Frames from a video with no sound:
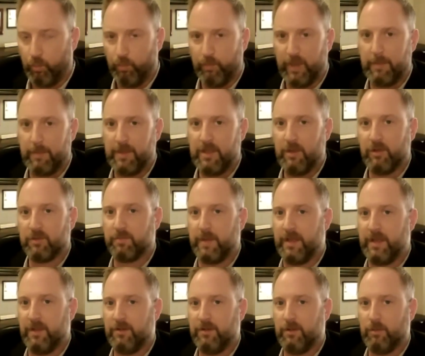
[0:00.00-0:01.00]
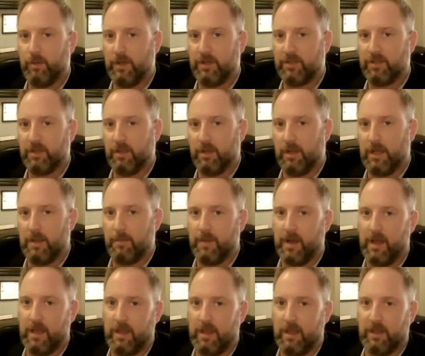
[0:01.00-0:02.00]
Let me use my intuition and
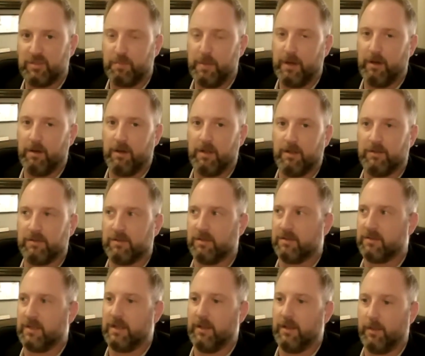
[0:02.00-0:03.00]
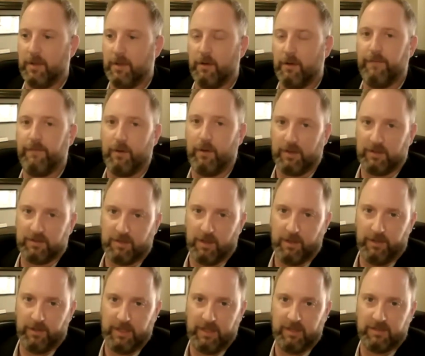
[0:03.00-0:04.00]
my experience to say, let me go focus
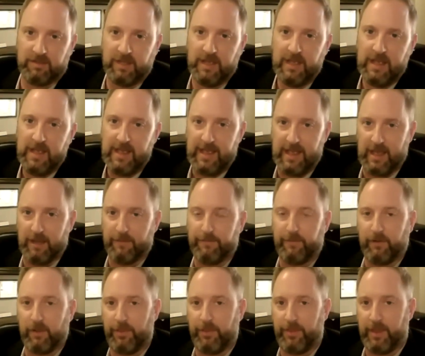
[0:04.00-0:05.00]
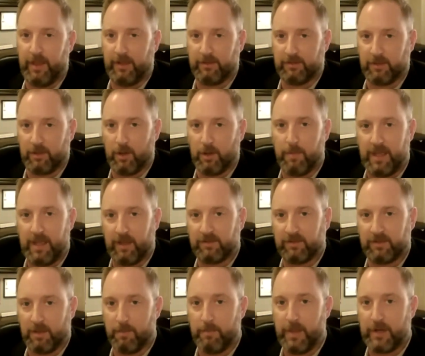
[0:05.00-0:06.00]
on these handful of things and go make
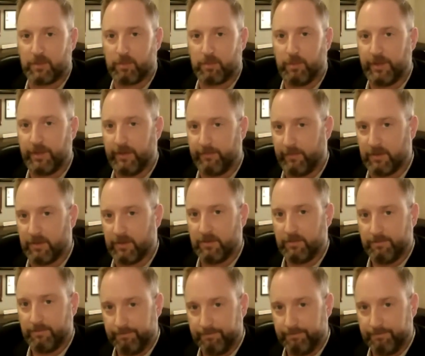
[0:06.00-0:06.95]
some measurable difference.